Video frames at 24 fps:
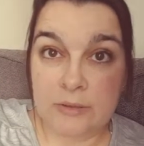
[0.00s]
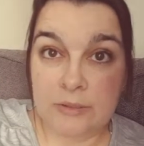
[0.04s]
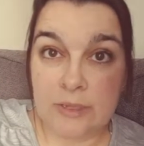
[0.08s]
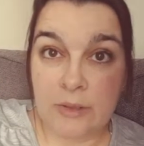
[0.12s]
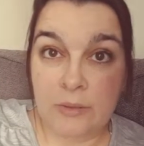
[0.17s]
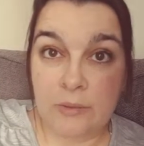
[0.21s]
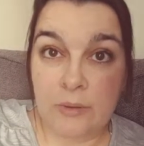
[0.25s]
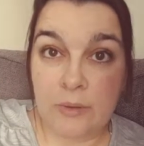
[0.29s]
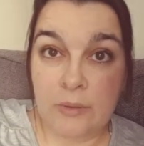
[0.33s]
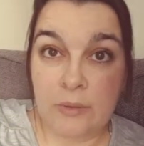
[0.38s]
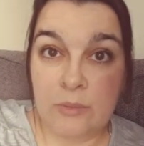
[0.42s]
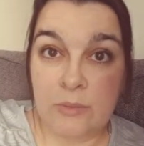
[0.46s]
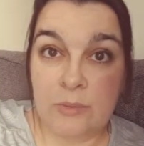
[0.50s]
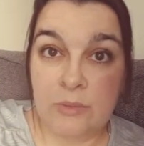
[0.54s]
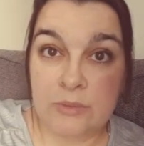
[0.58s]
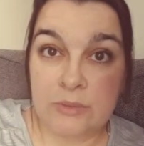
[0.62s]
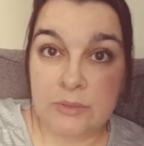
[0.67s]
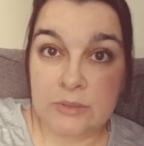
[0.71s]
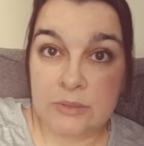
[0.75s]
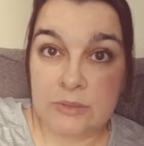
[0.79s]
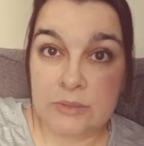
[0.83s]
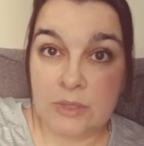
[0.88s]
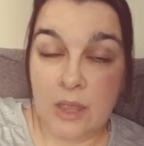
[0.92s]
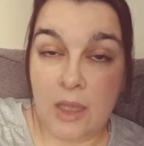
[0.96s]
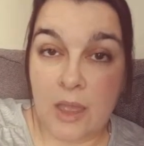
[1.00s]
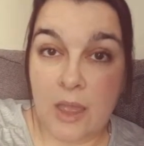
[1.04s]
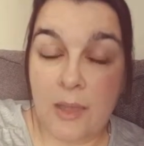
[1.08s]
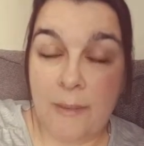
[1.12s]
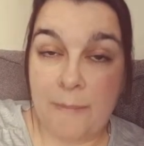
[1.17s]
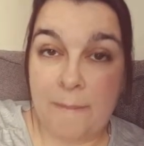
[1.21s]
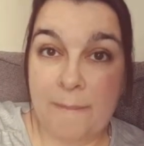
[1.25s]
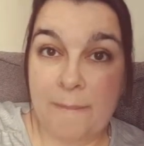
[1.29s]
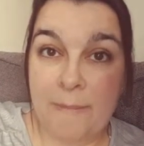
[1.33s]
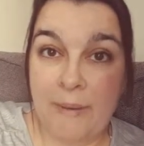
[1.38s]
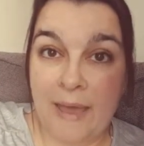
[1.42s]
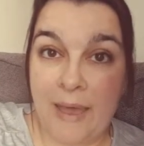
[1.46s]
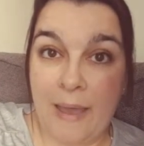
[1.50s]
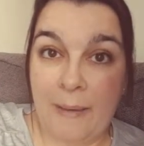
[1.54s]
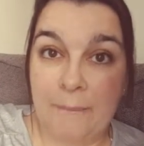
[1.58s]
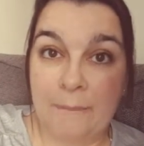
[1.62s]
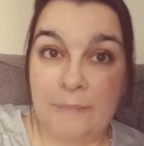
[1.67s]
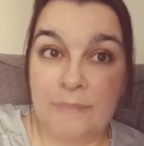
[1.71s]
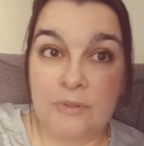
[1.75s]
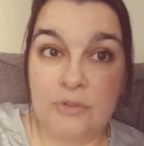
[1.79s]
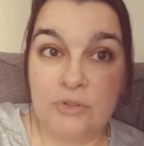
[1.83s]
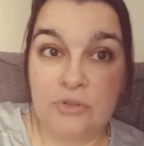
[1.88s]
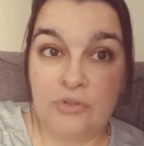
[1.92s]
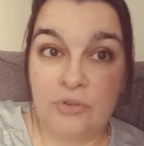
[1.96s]
So it was
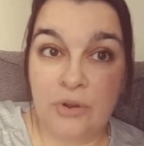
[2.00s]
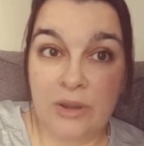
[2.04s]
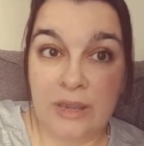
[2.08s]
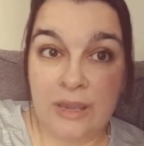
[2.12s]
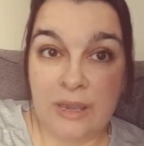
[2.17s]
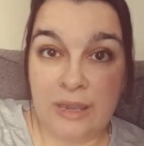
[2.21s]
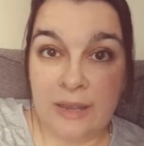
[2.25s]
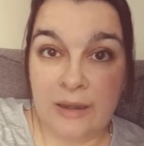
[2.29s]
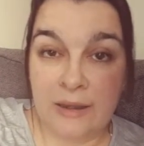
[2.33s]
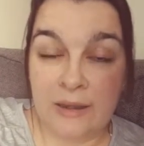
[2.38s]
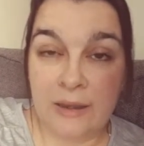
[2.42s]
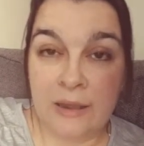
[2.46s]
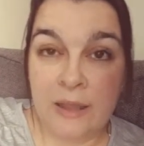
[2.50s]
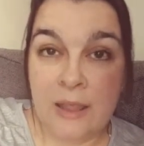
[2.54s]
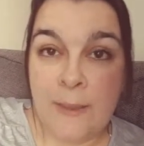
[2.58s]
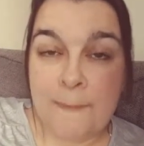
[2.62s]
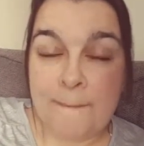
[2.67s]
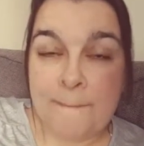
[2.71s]
bam, straight in.